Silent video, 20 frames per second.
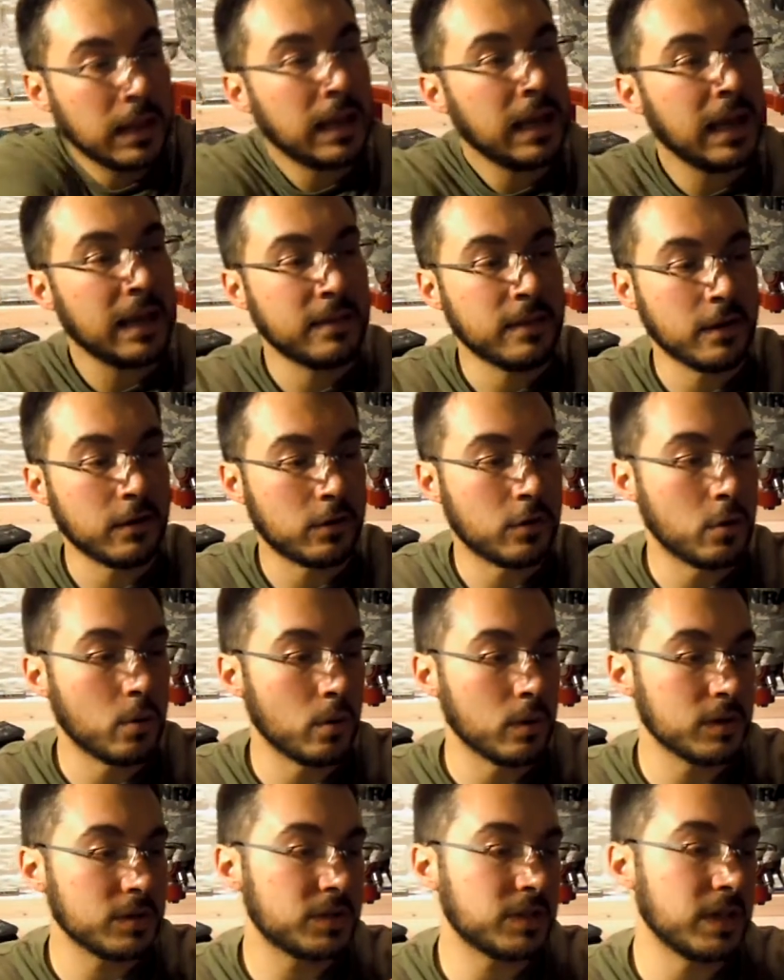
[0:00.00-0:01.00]
And then of
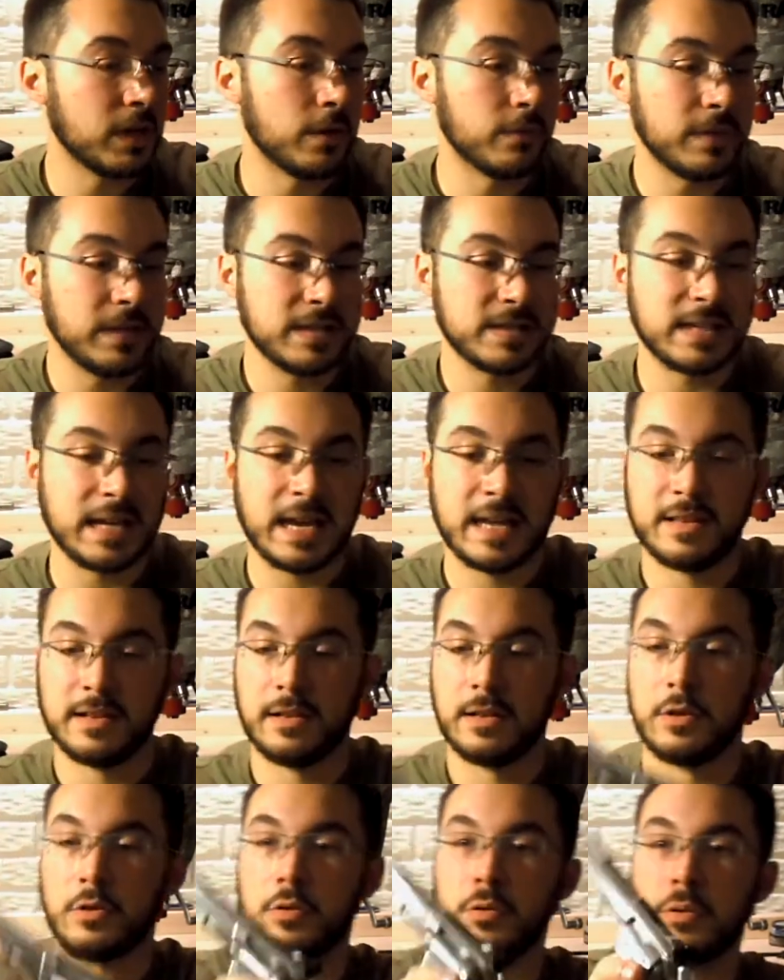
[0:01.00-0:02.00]
course, these had a
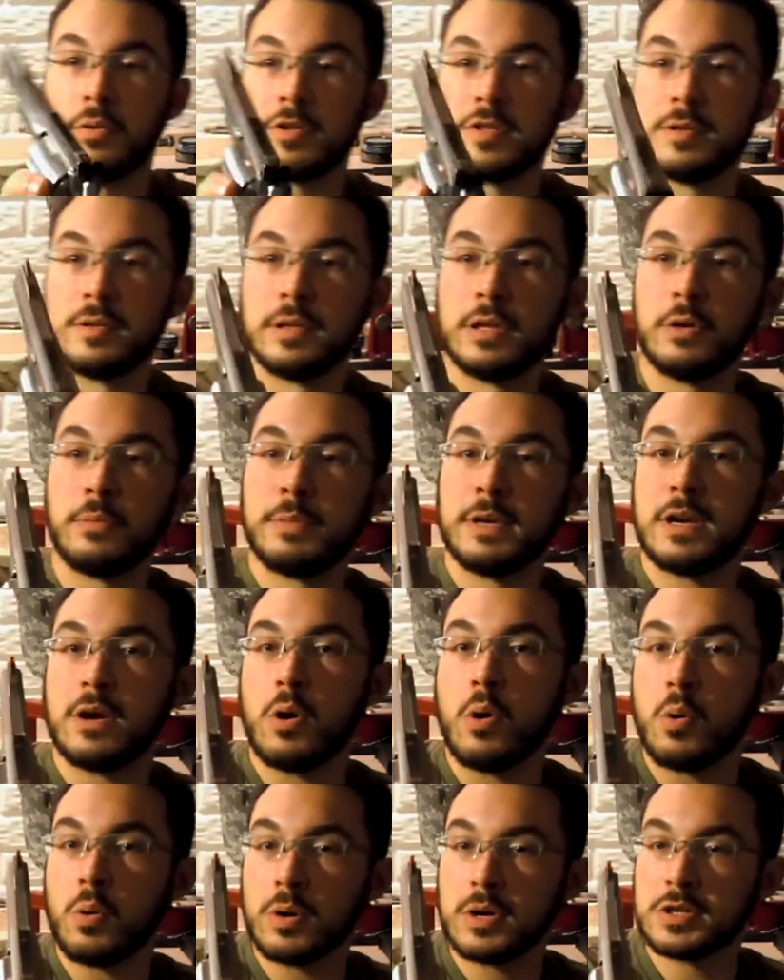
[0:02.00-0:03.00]
little bit of
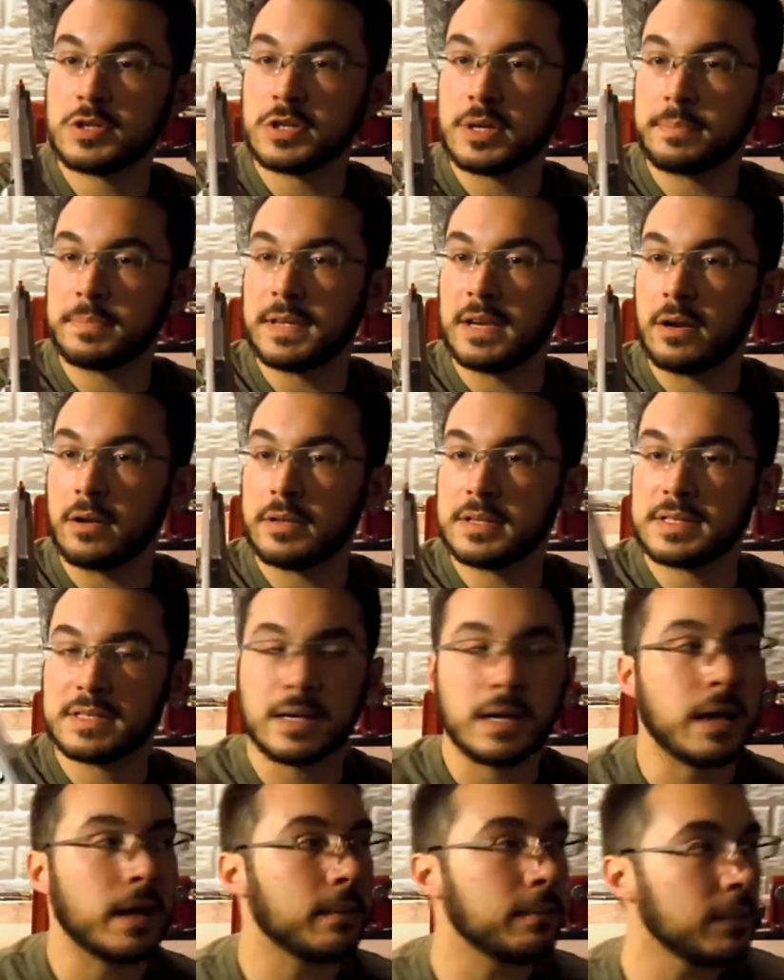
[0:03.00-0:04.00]
orange up there on the
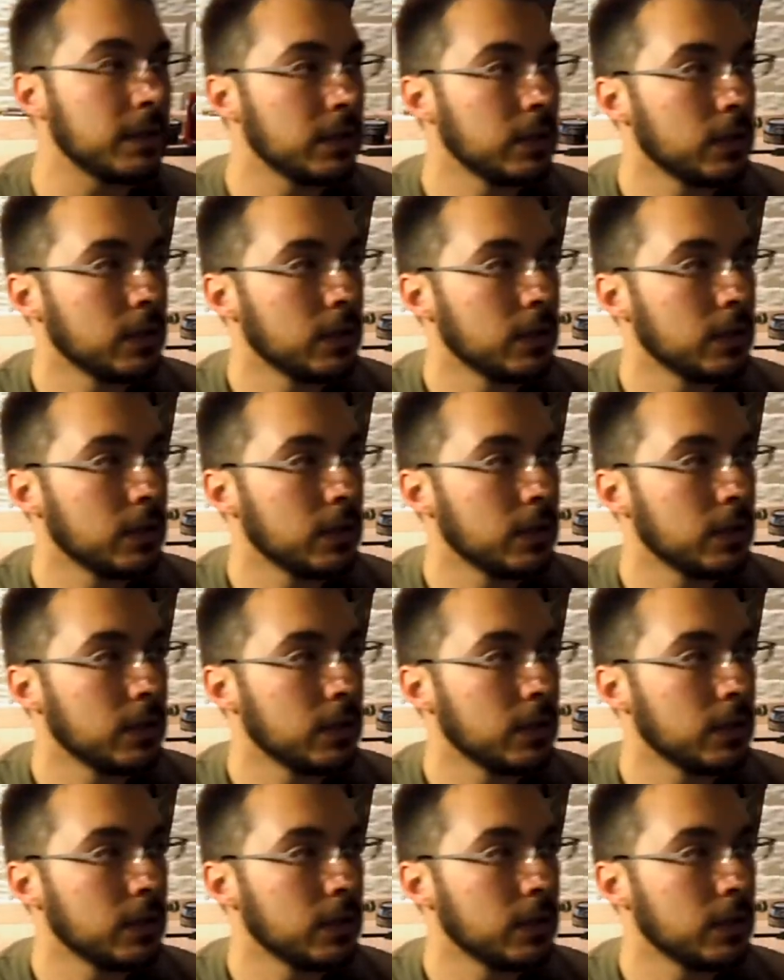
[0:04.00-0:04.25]
top,